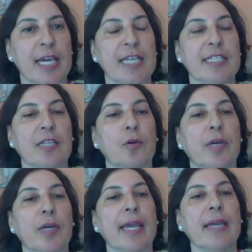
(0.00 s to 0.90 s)
He said,
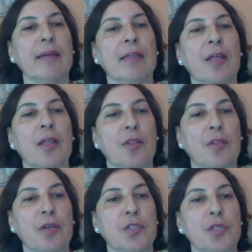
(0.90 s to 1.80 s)
okay,
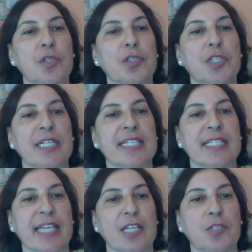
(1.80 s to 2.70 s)
the surgery is
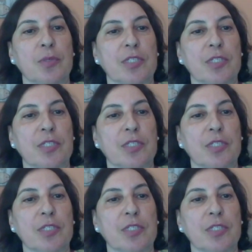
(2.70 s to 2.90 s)
going